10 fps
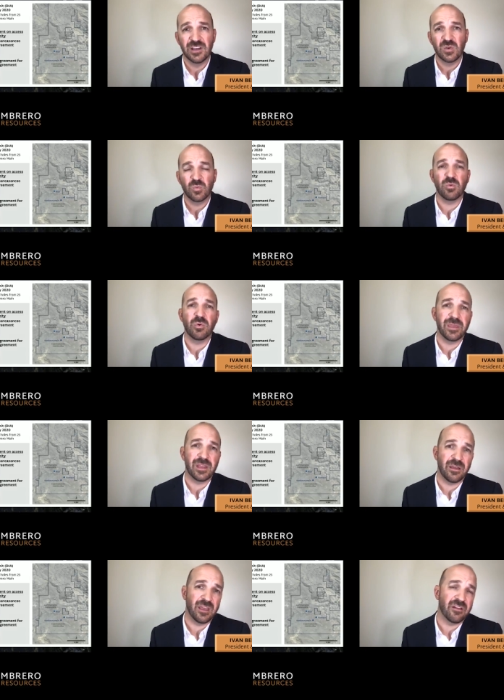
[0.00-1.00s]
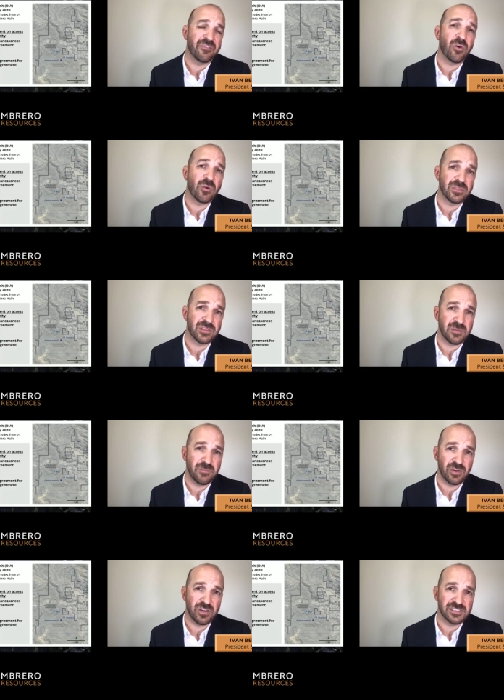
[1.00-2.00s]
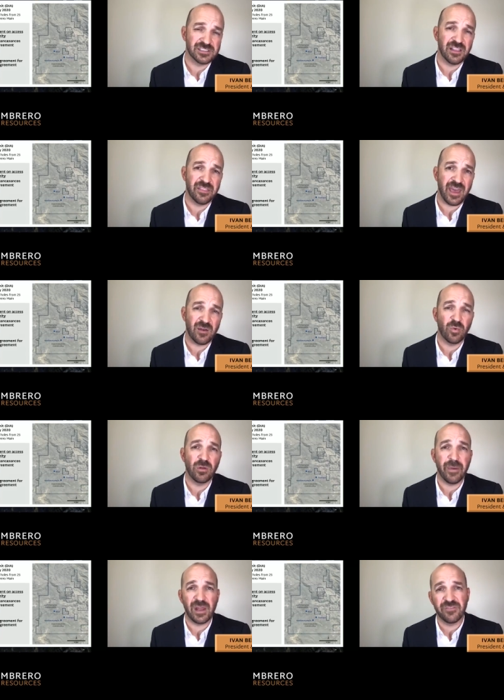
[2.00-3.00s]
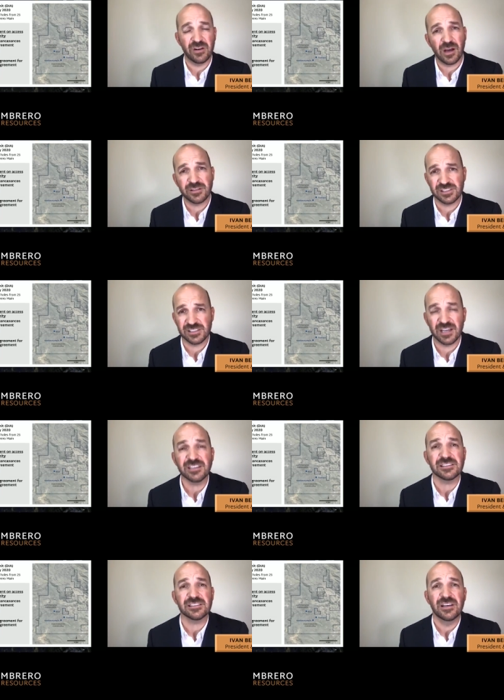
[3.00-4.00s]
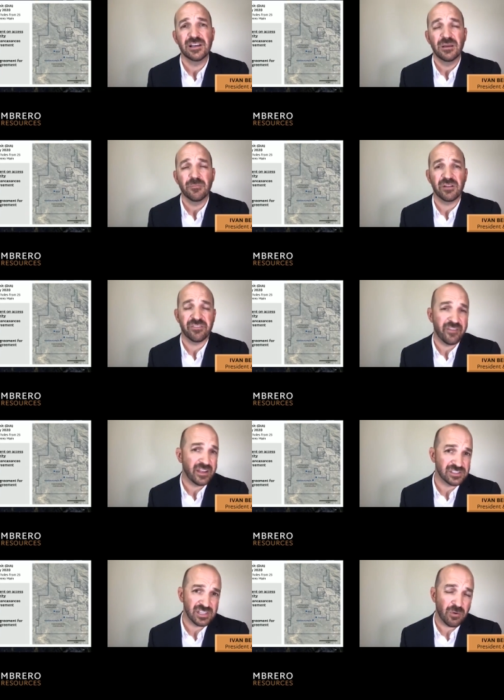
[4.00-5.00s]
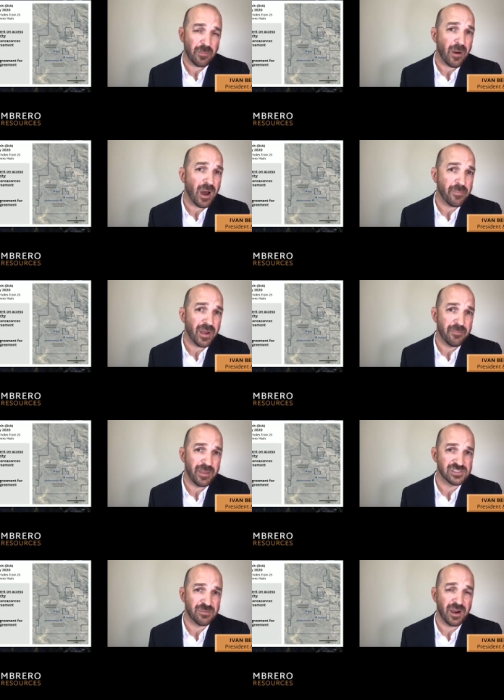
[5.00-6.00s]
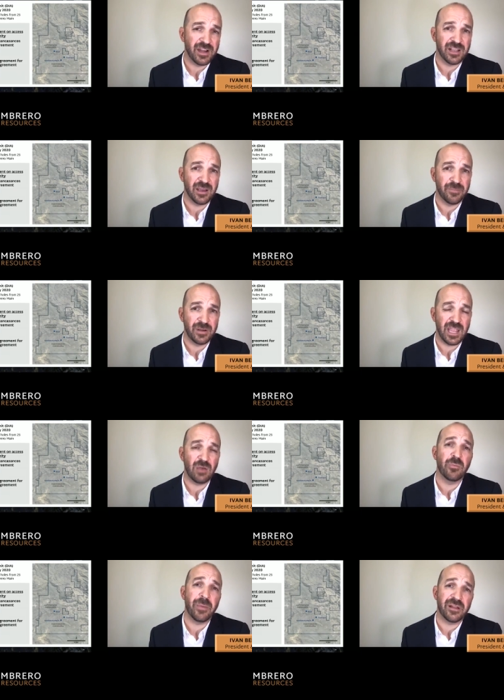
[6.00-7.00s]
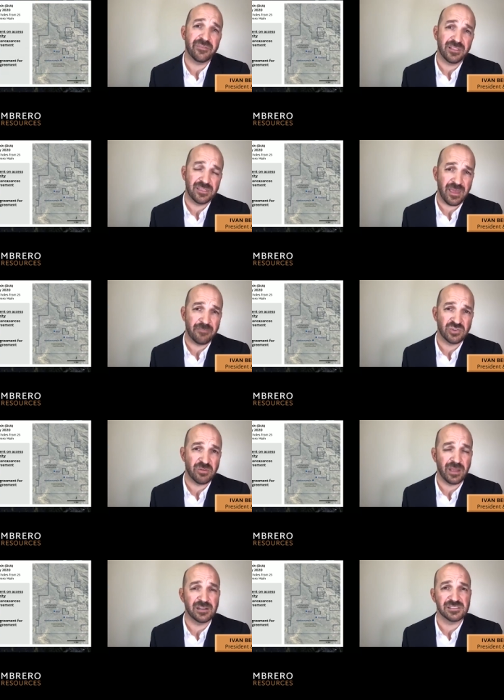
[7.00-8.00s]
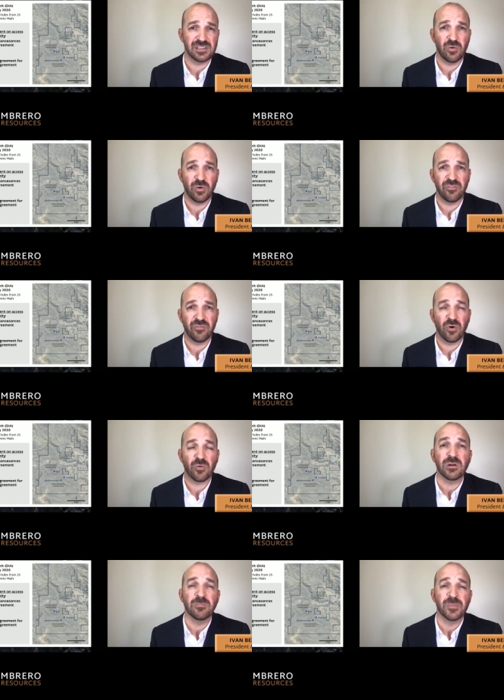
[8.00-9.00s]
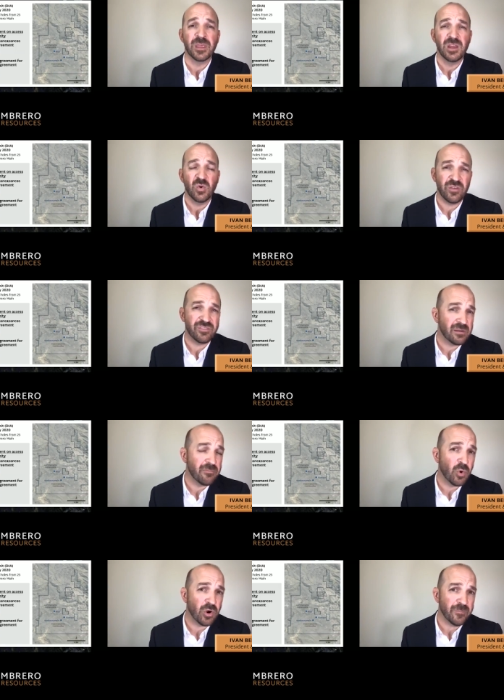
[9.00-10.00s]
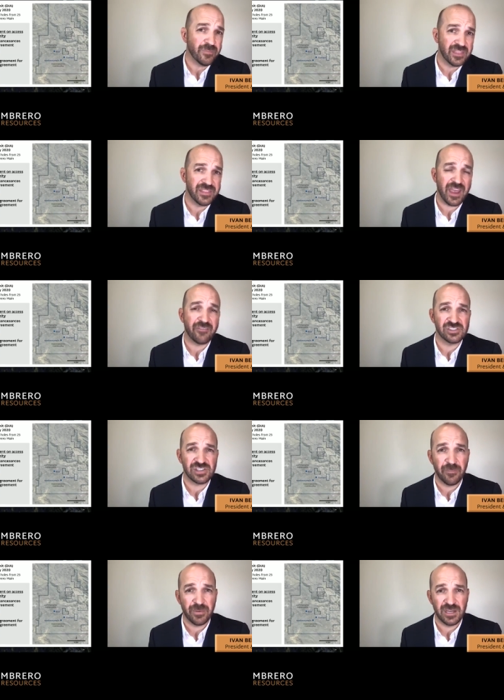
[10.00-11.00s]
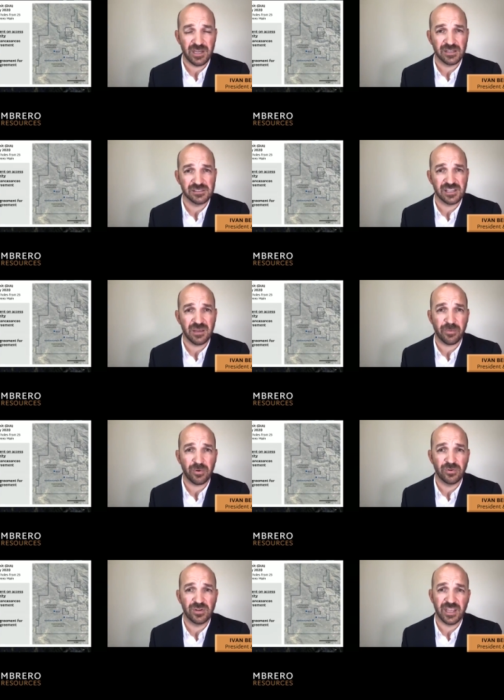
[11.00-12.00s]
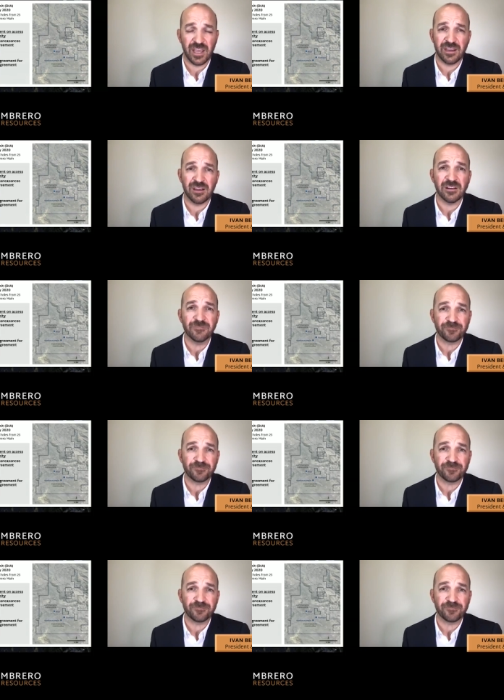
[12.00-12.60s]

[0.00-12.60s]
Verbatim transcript: we will be in a, in a form with the communities that will benefit not just us, but if eventually we're bought by a major mining company, it will benefit them tremendously going forward. We've done more than the average company does in to get here.